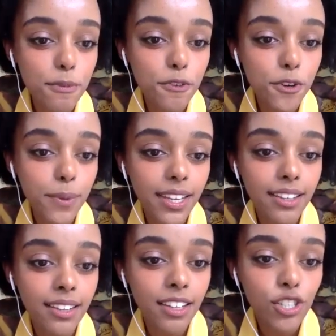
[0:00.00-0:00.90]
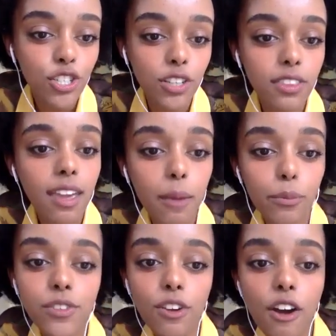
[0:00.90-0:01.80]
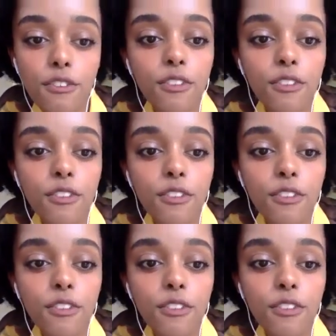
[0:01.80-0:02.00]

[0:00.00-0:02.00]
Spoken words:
before we shut the cameras off?